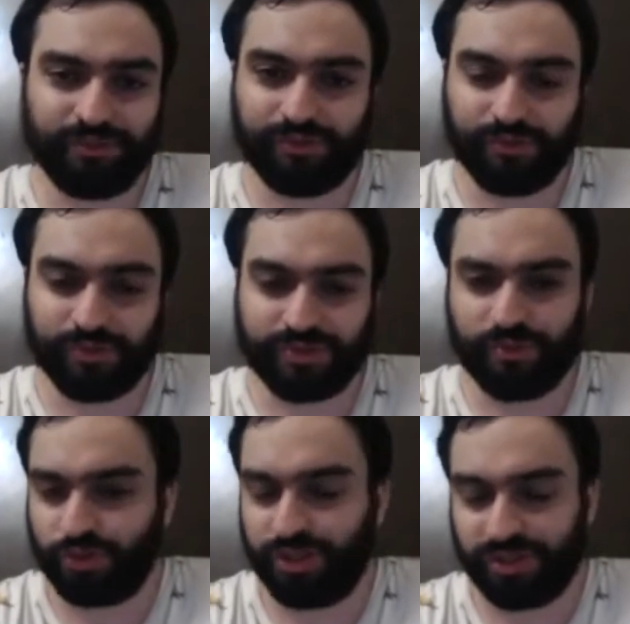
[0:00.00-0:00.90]
Of course,
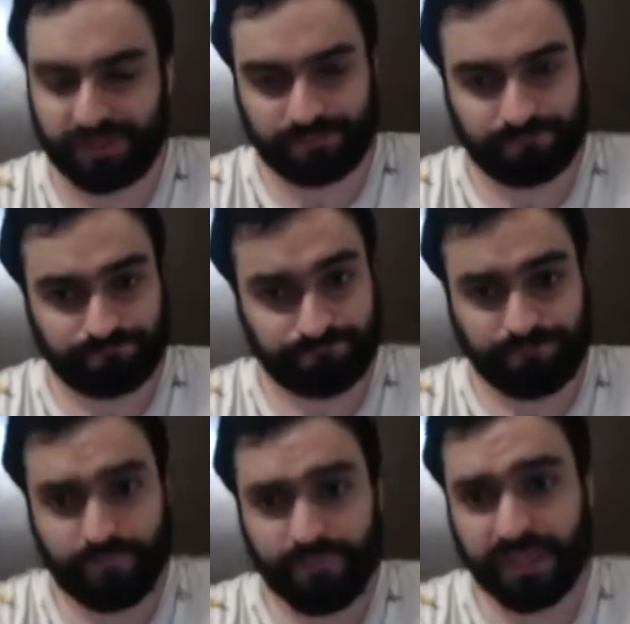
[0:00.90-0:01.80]
usually it's
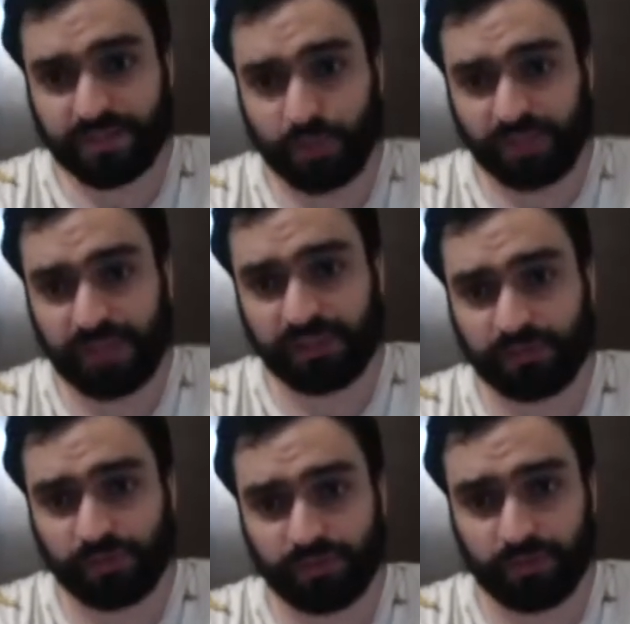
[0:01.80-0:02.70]
quite bad
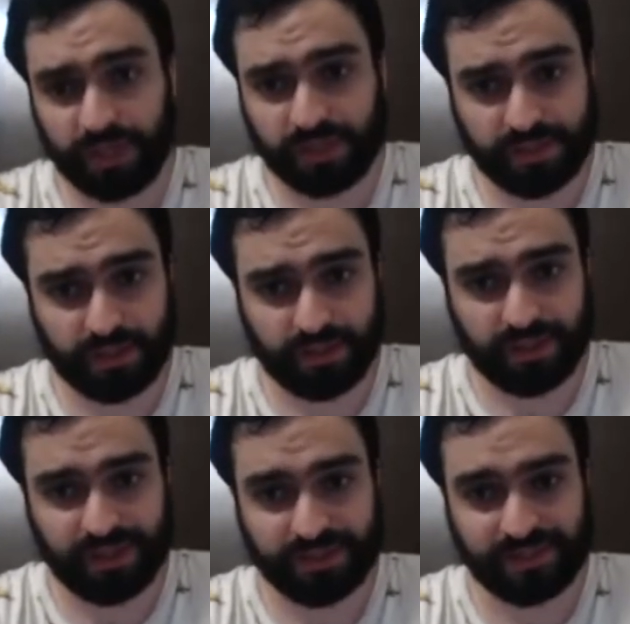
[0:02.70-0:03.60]
for it to be
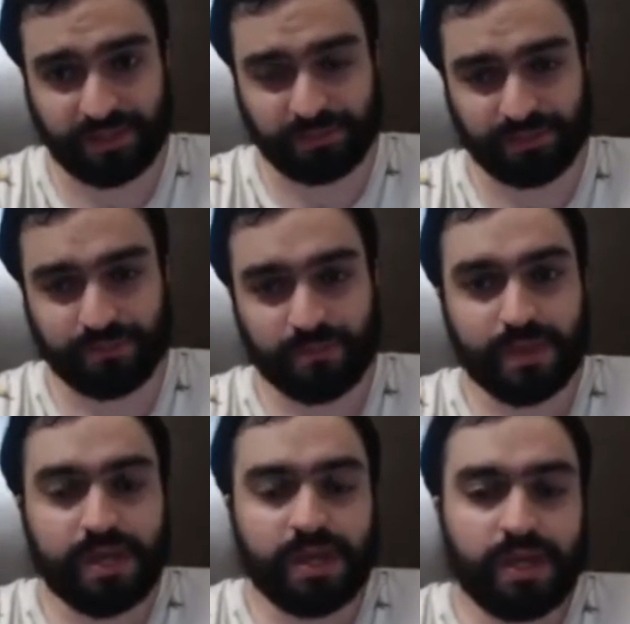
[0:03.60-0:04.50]
accepted.
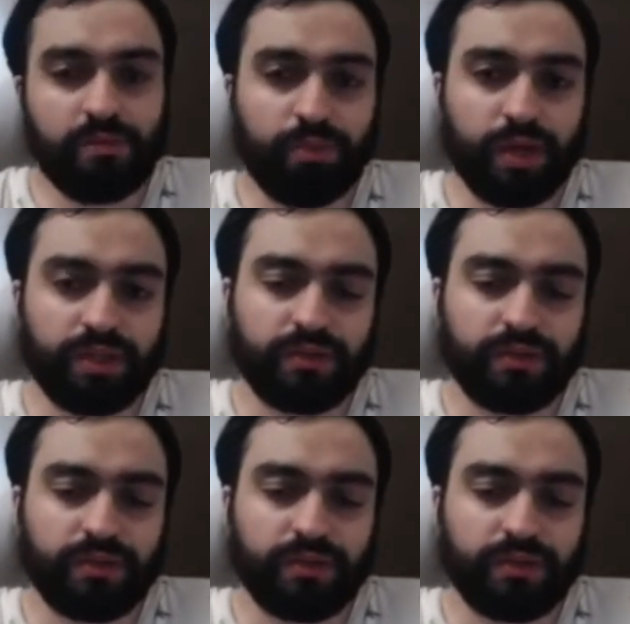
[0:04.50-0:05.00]
But